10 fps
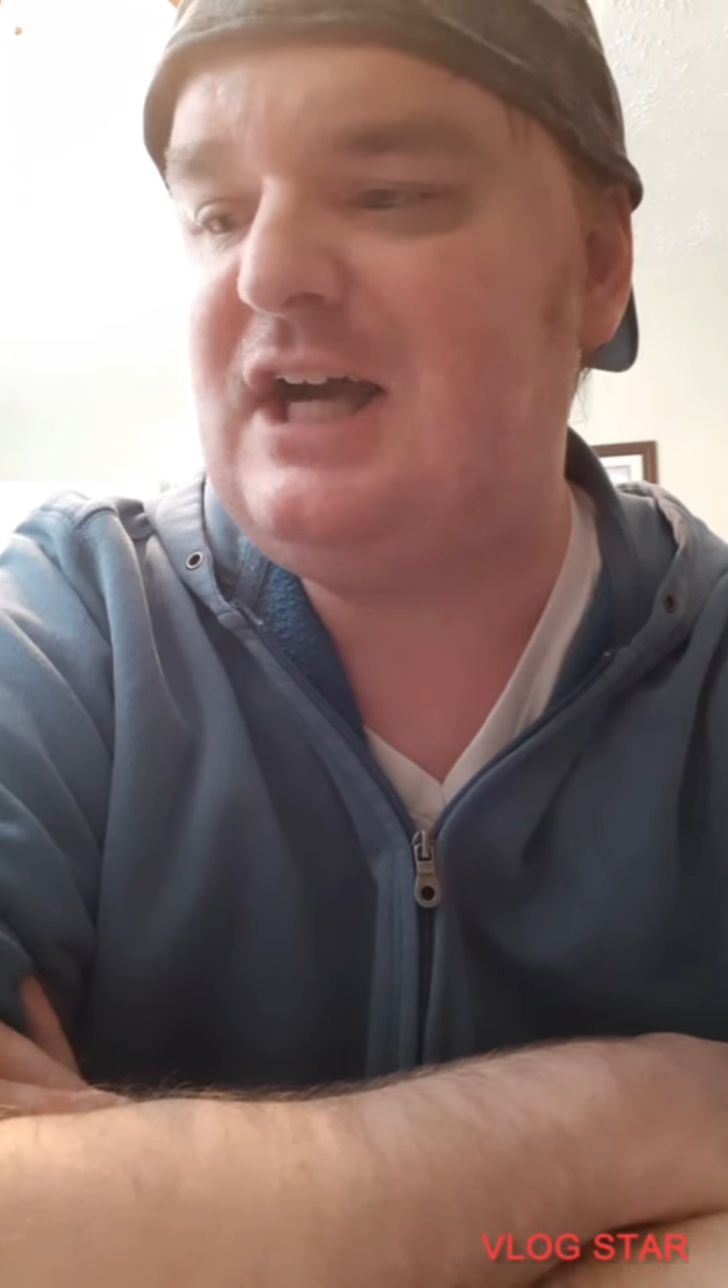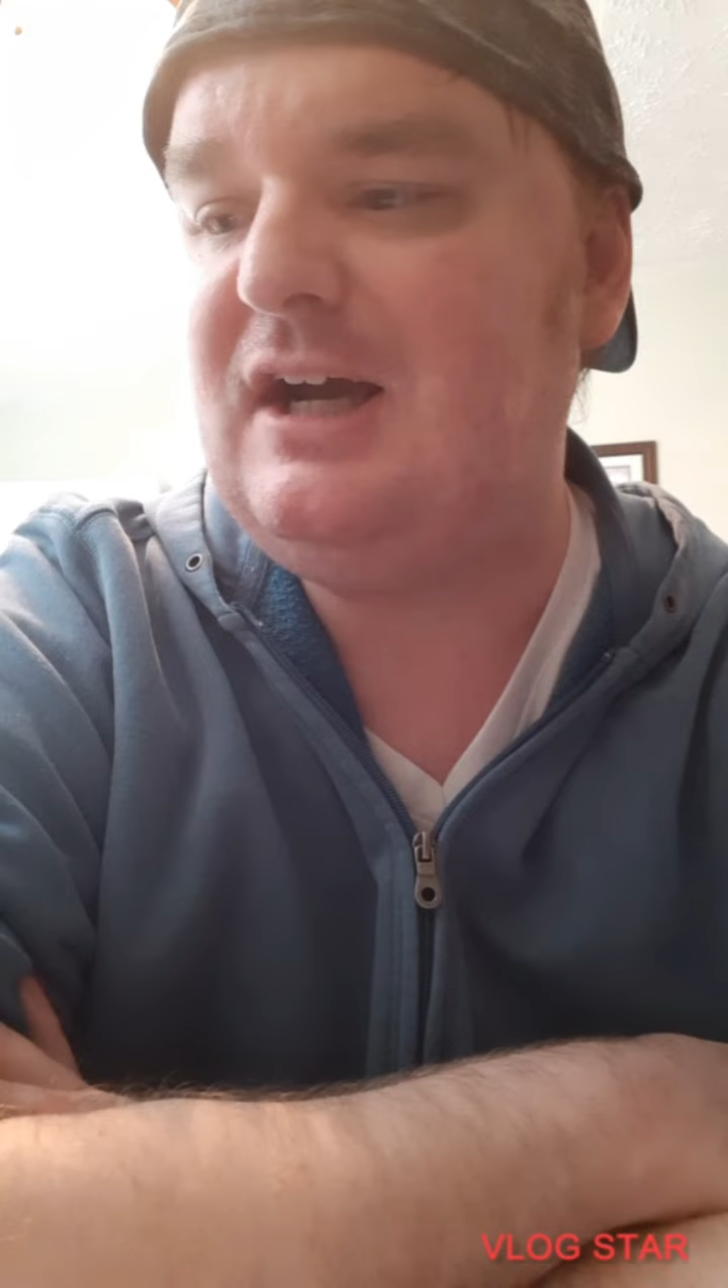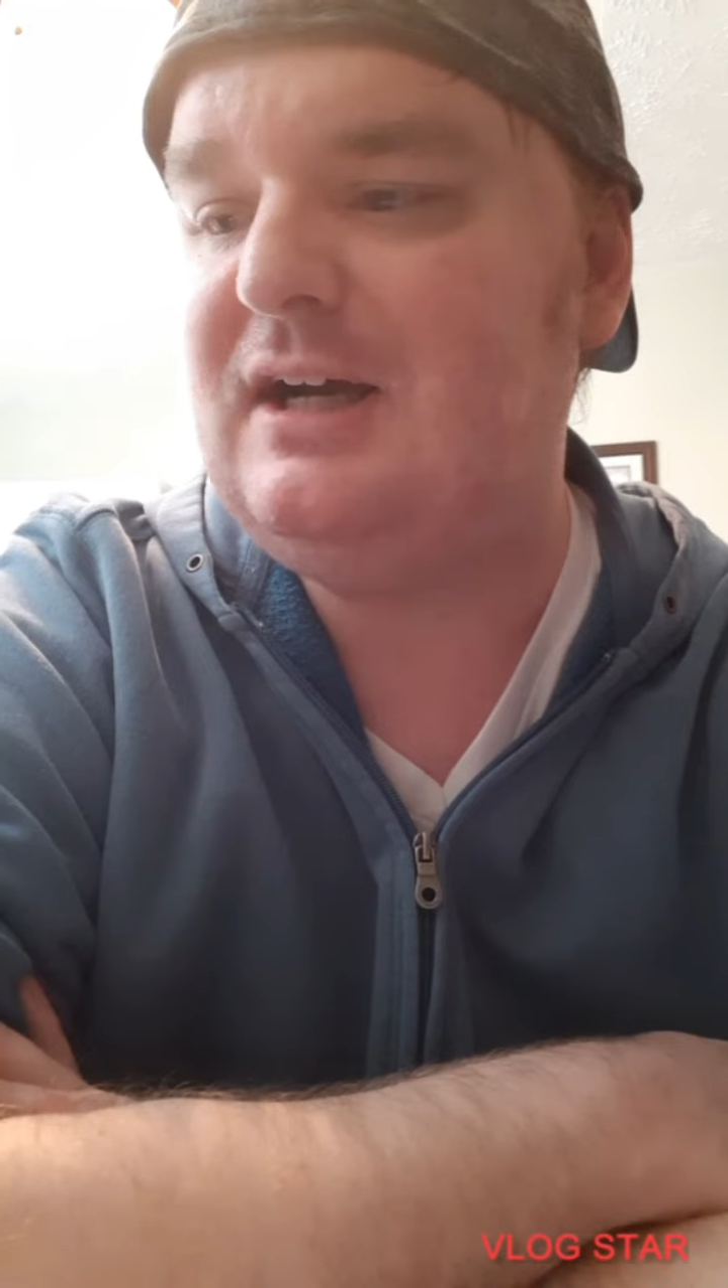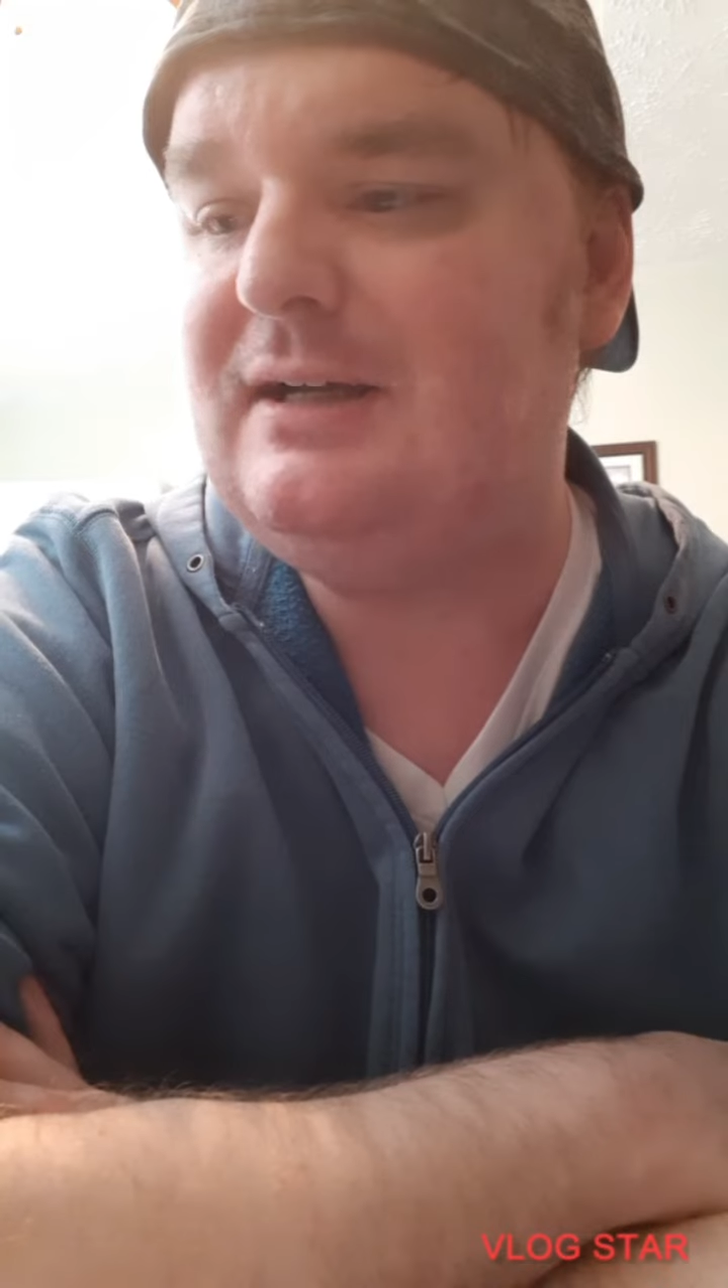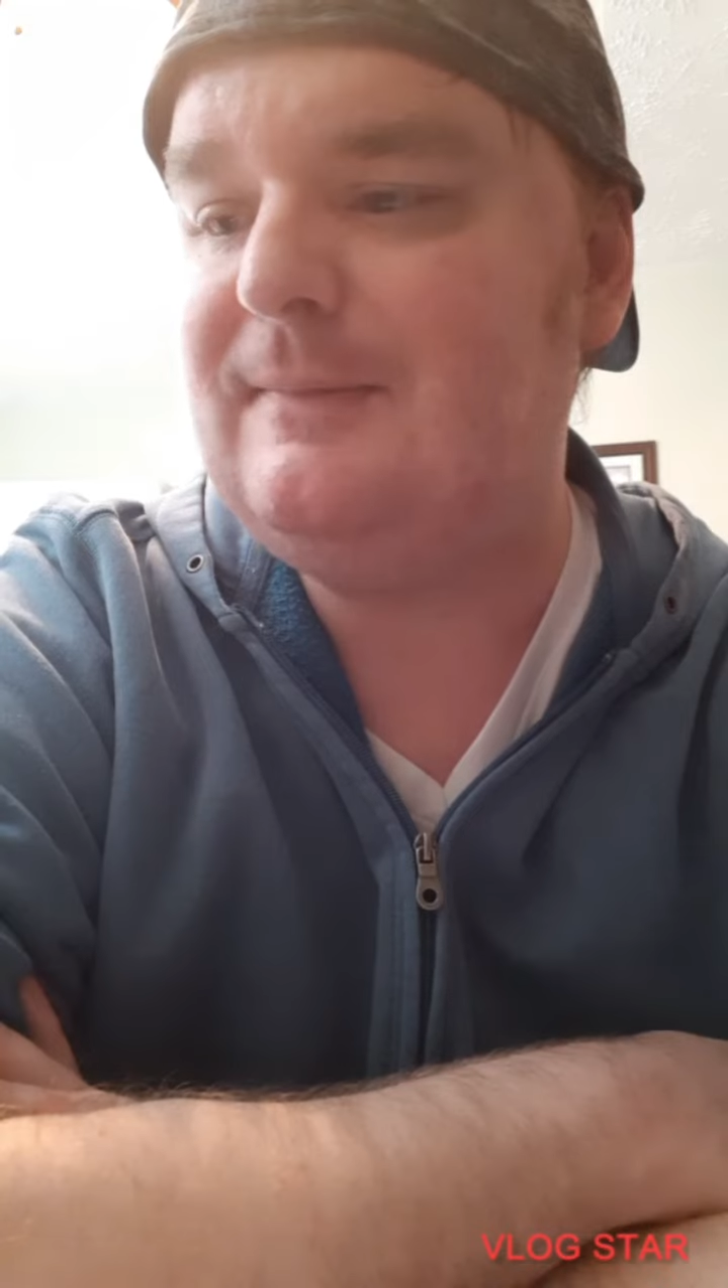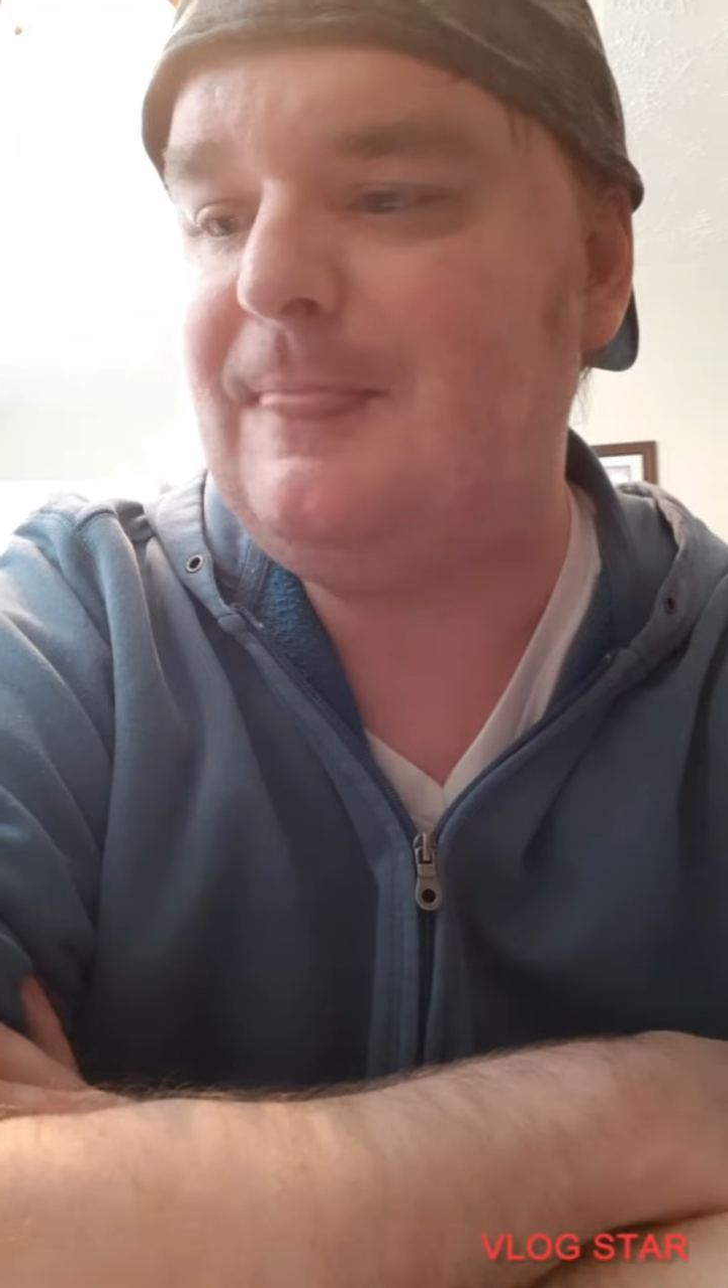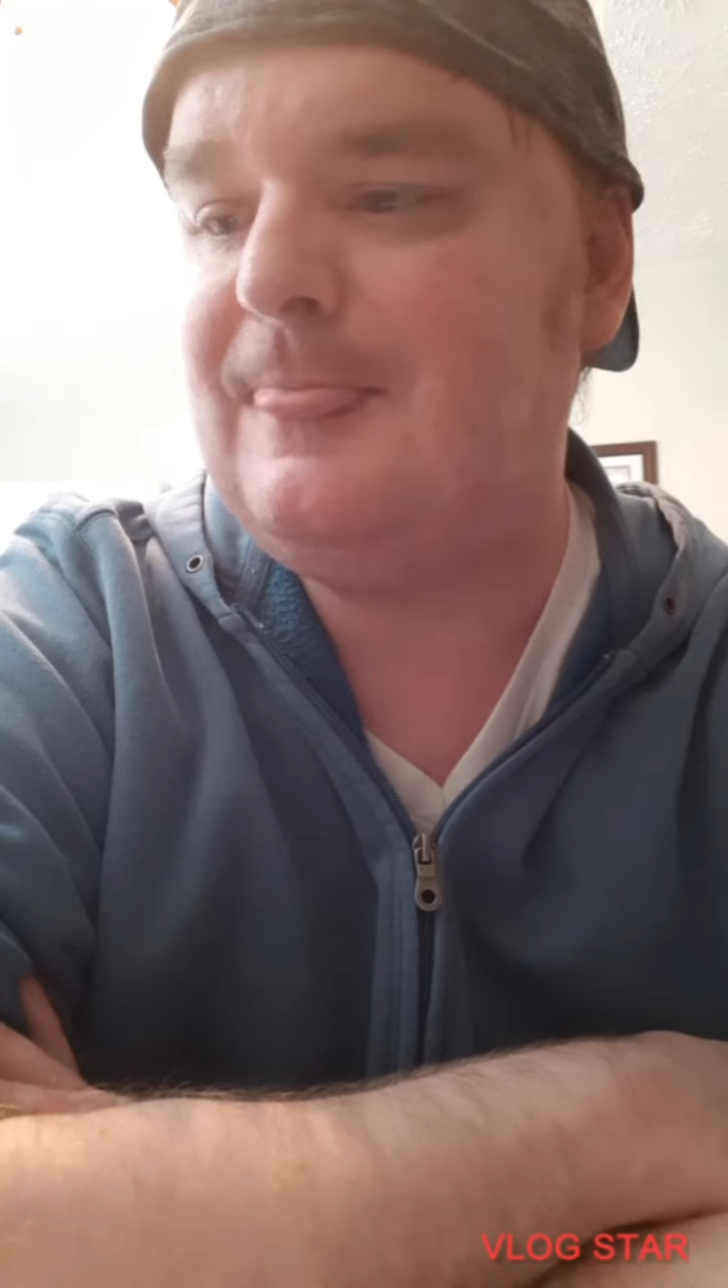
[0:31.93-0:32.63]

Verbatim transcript: Uh,